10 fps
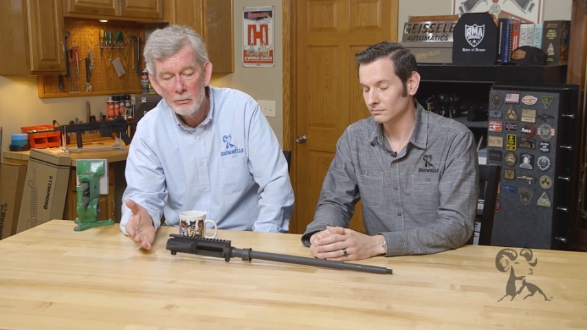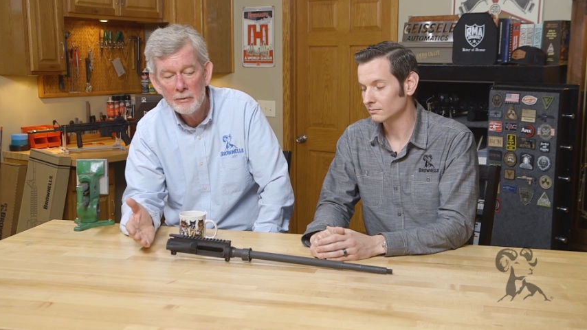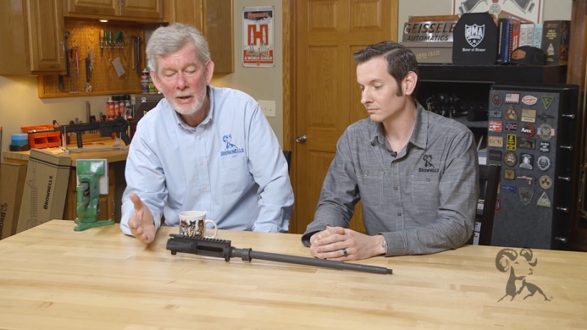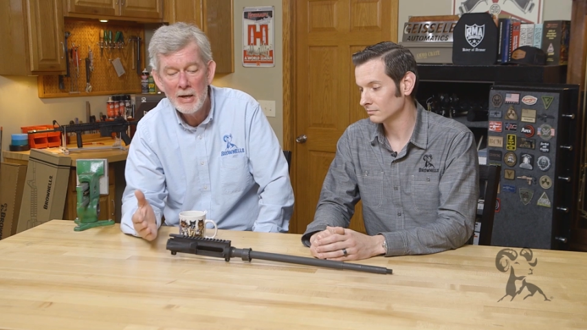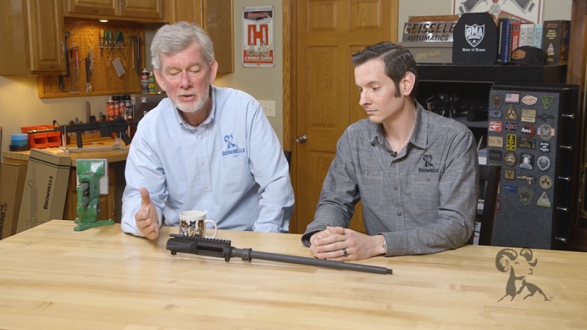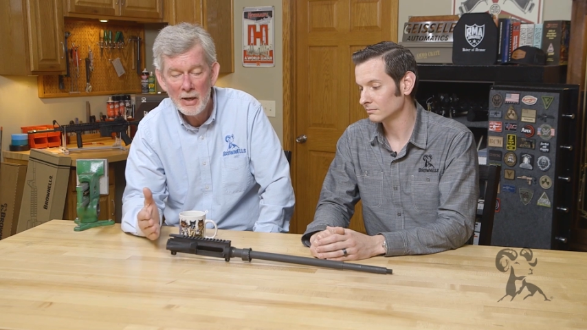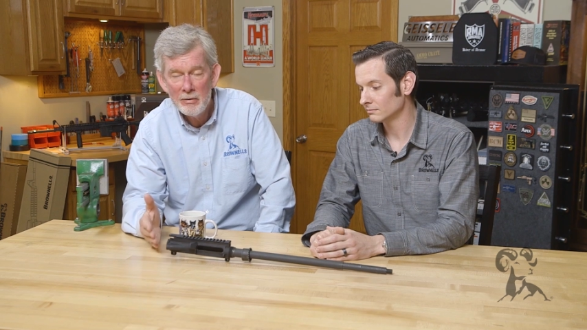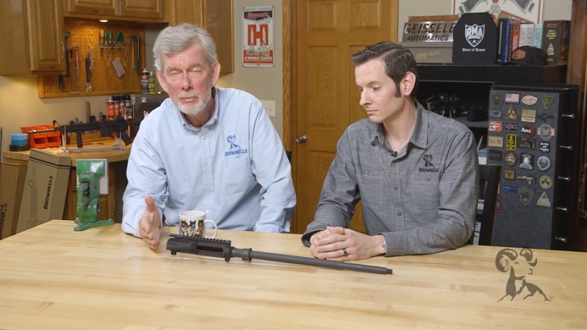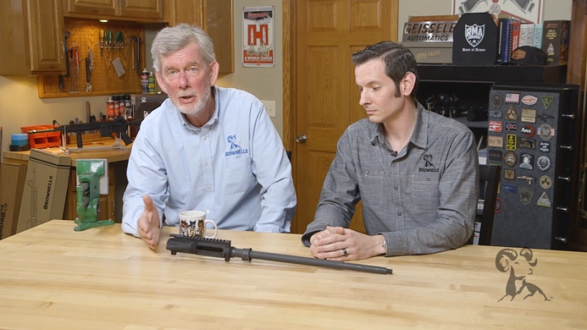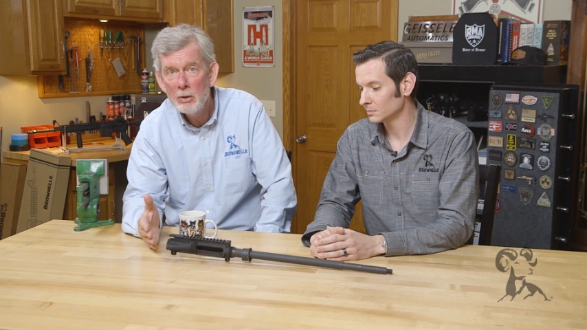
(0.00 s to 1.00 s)
Speaker 1: We've asked
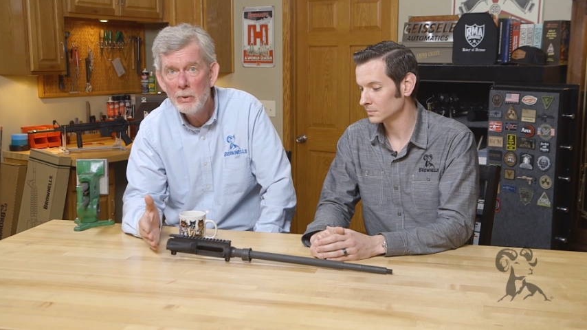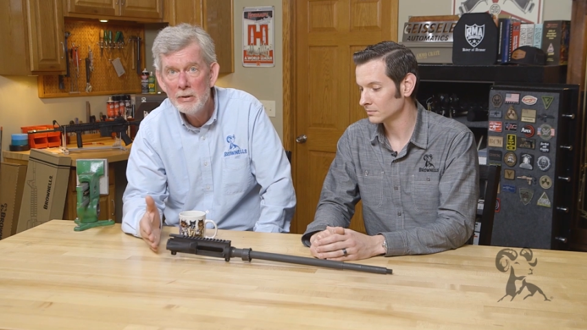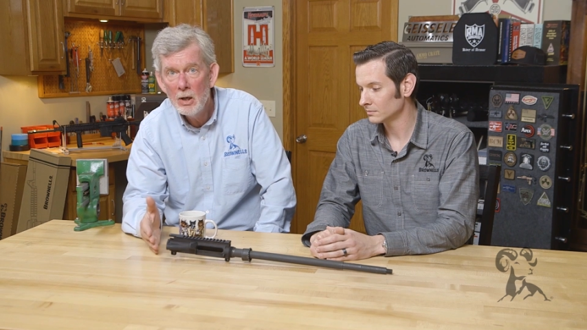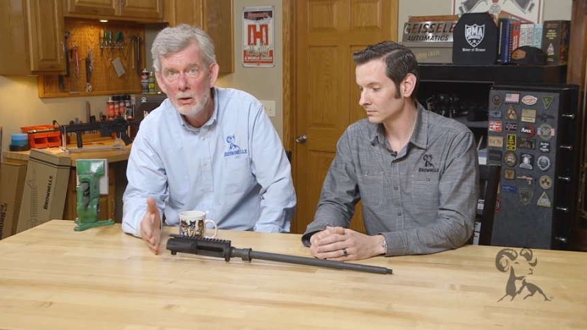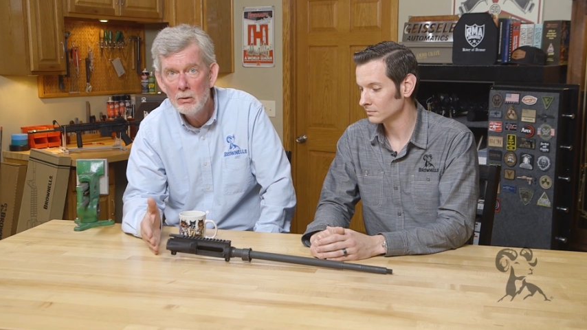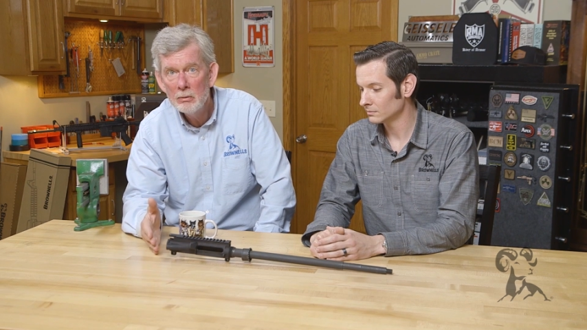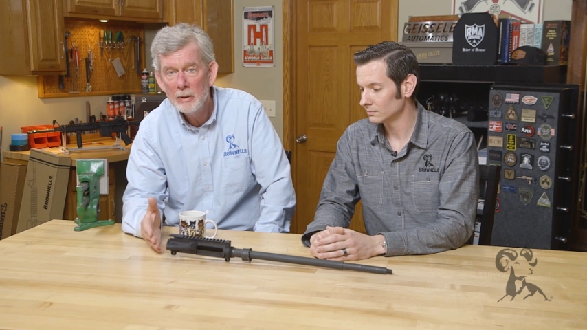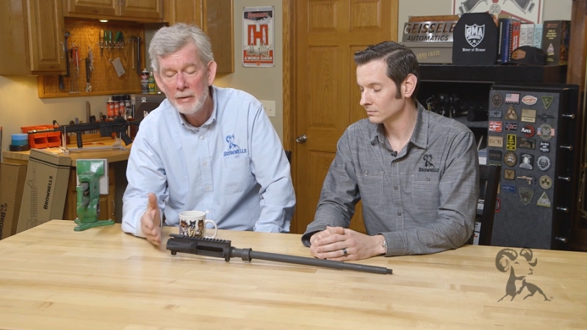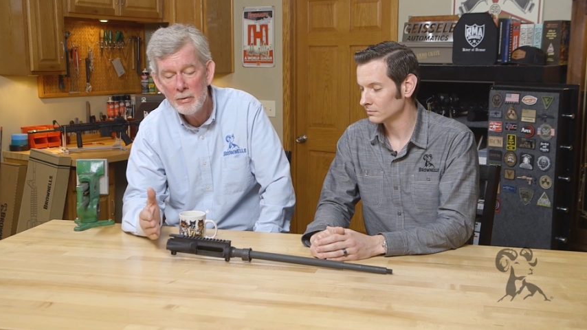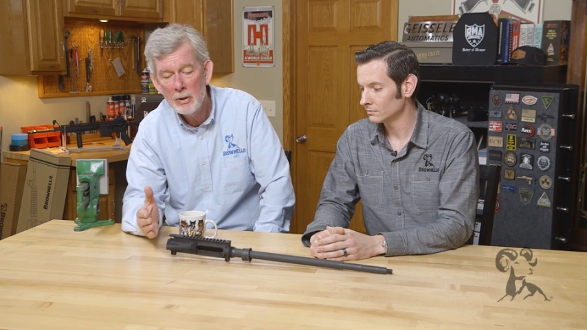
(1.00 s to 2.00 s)
everybody we know,
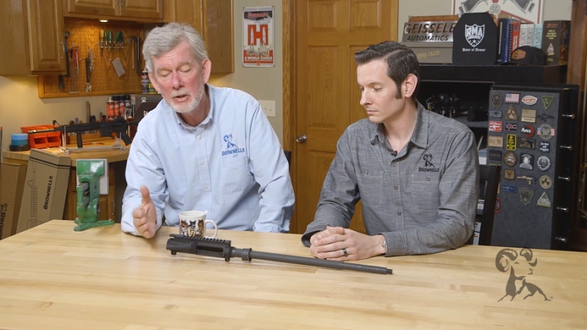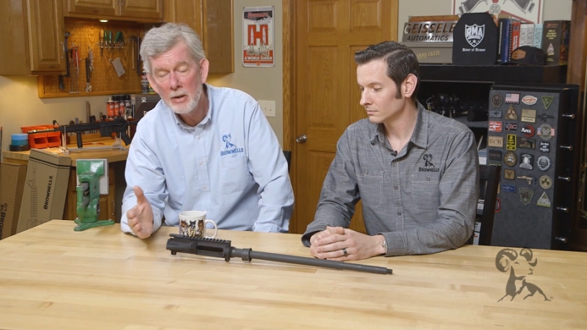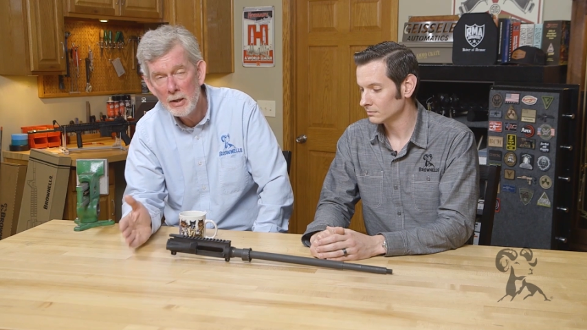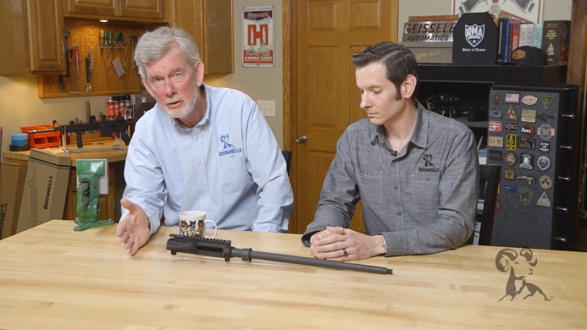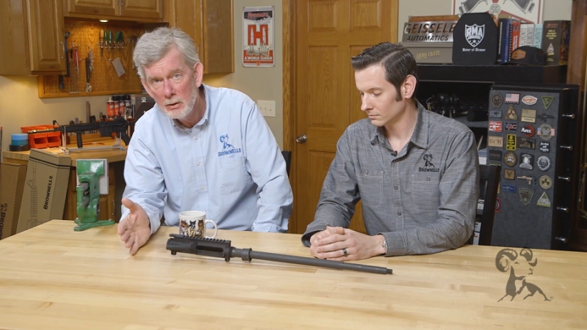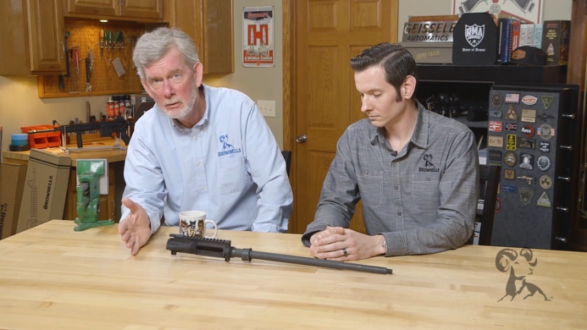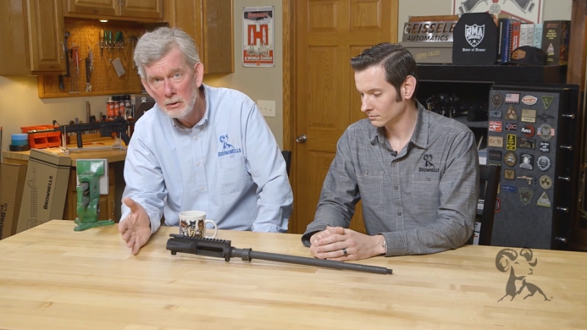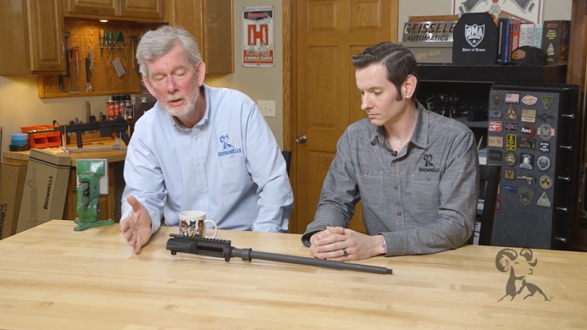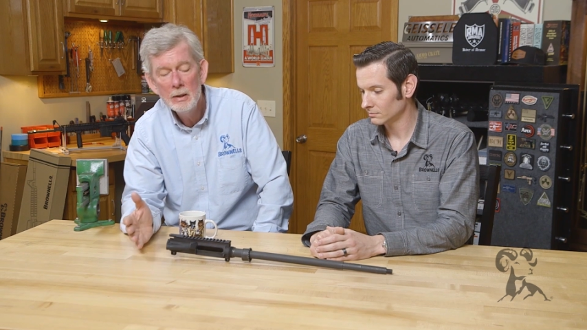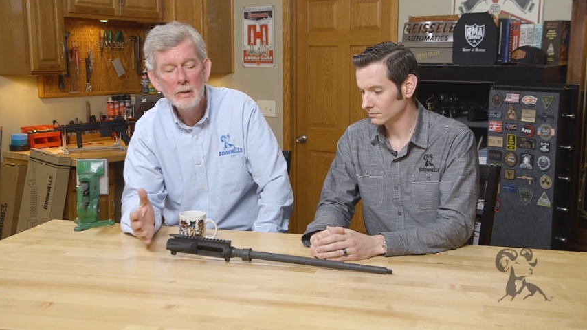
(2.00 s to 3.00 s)
everybody they knew,
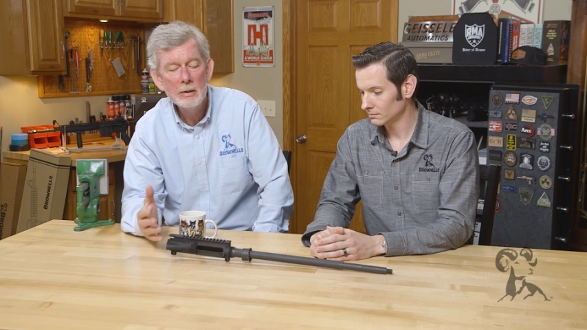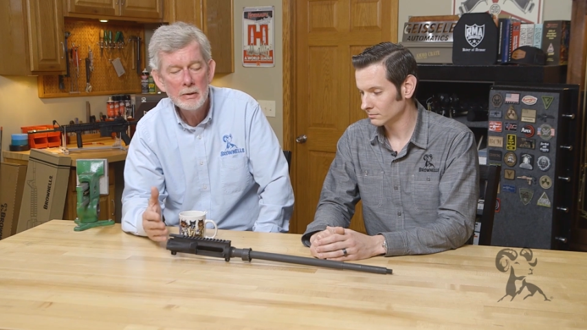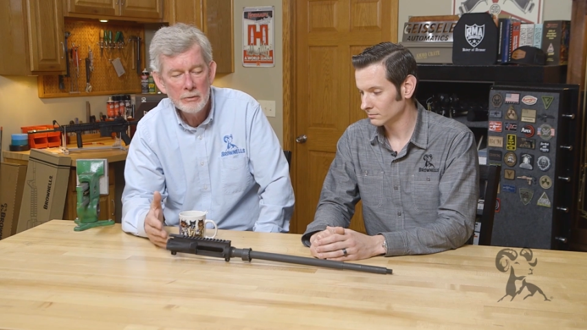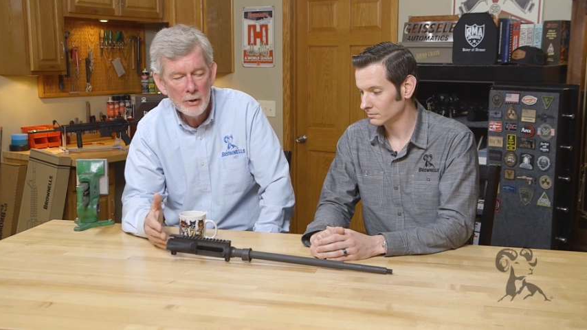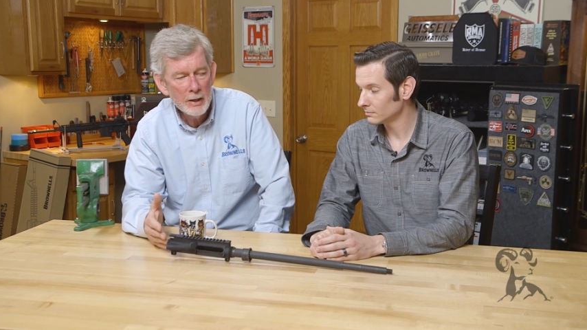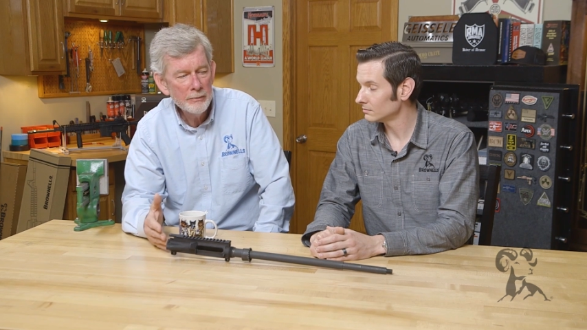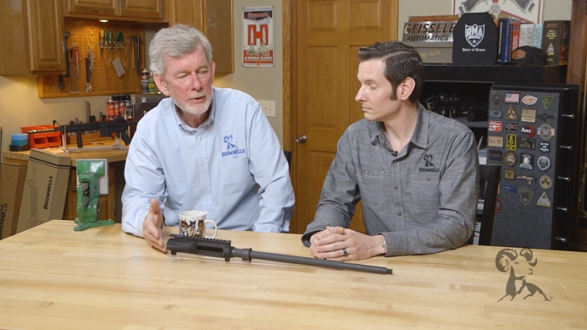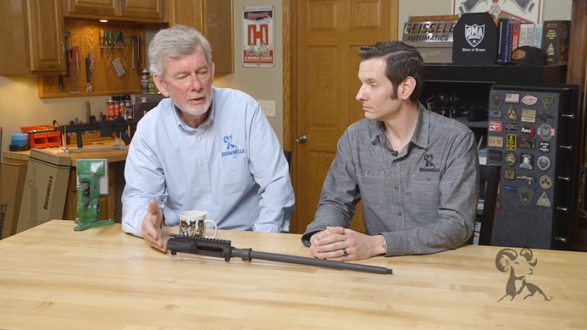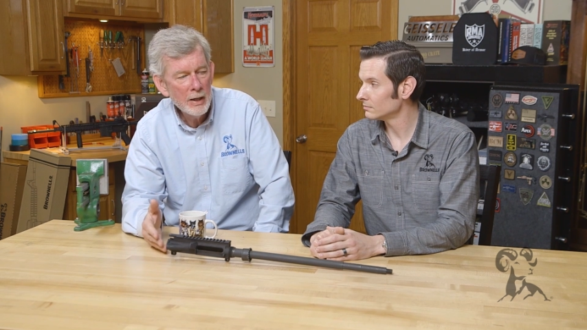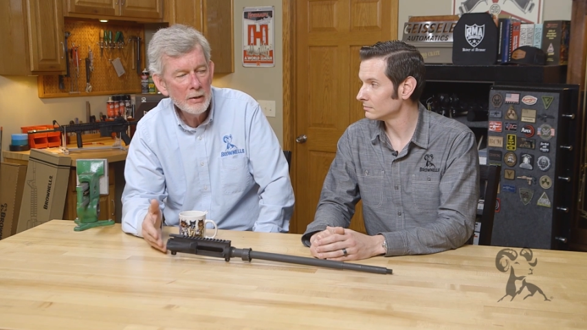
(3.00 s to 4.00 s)
try to
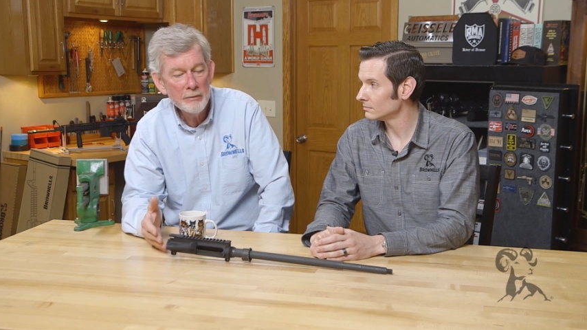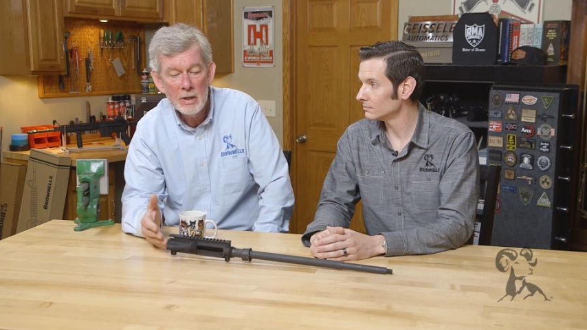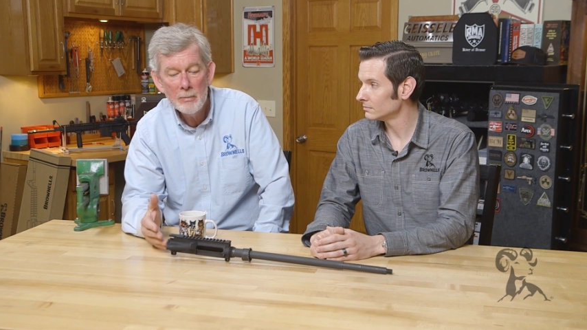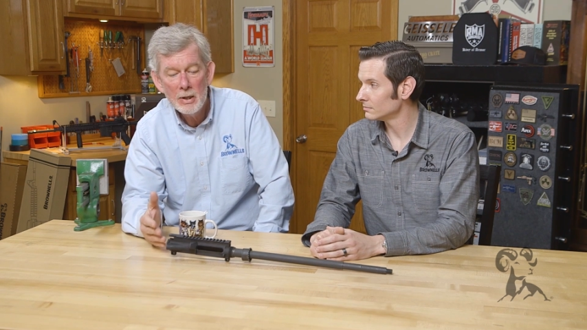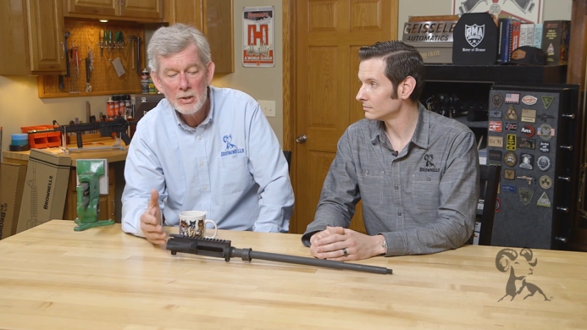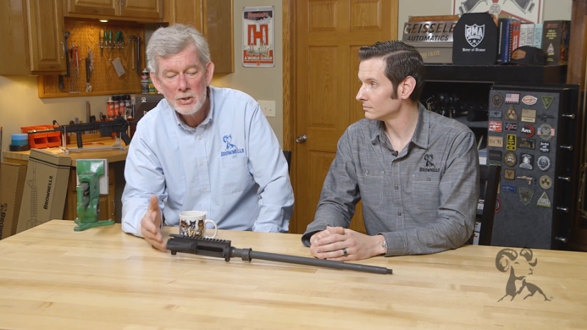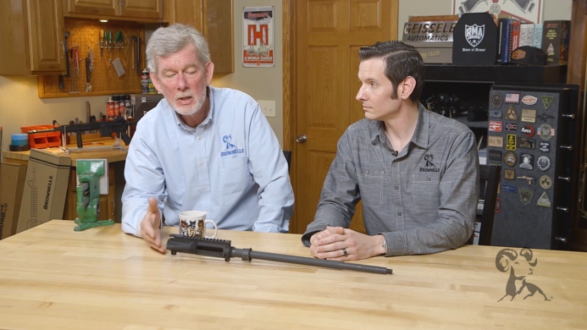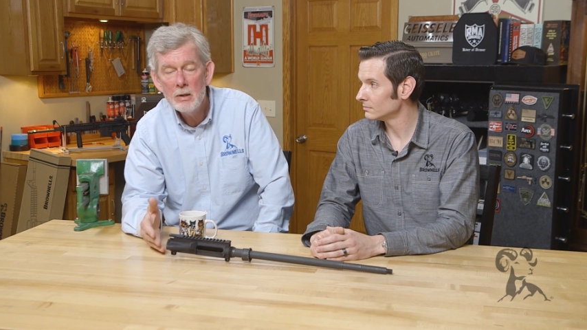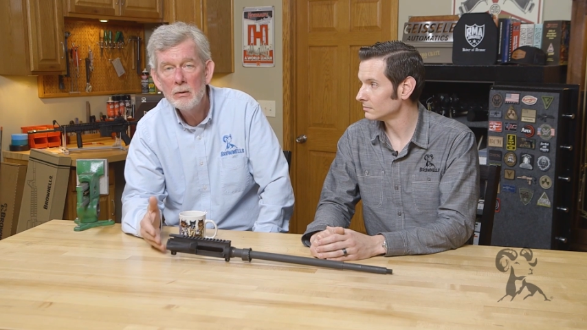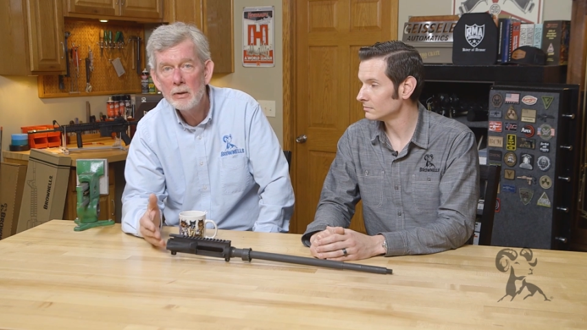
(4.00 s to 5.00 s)
figure out if anybody's
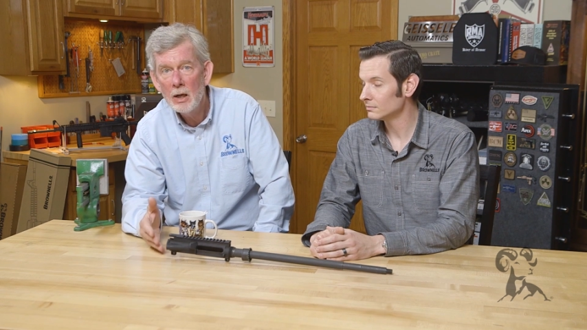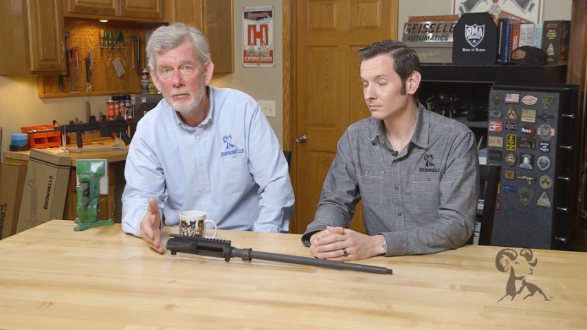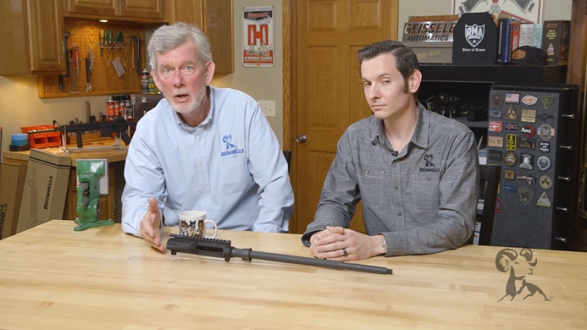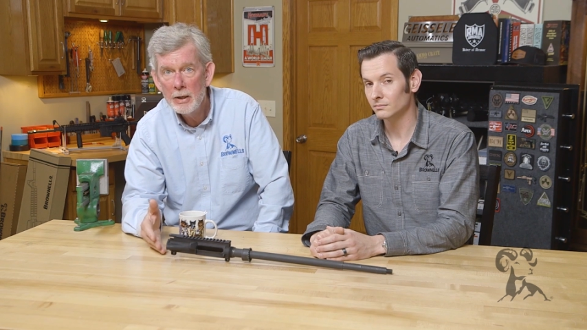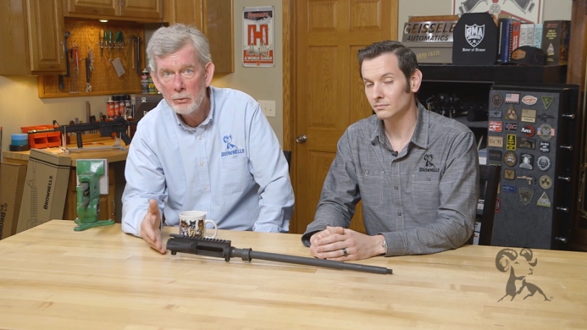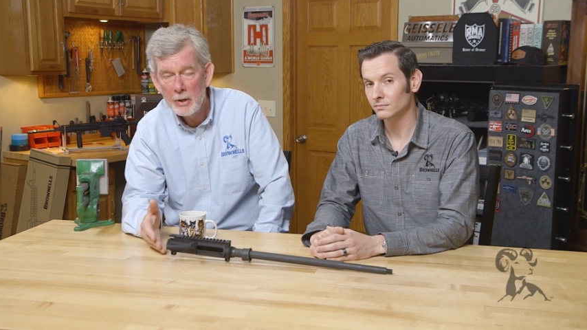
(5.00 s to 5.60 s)
seen galvanic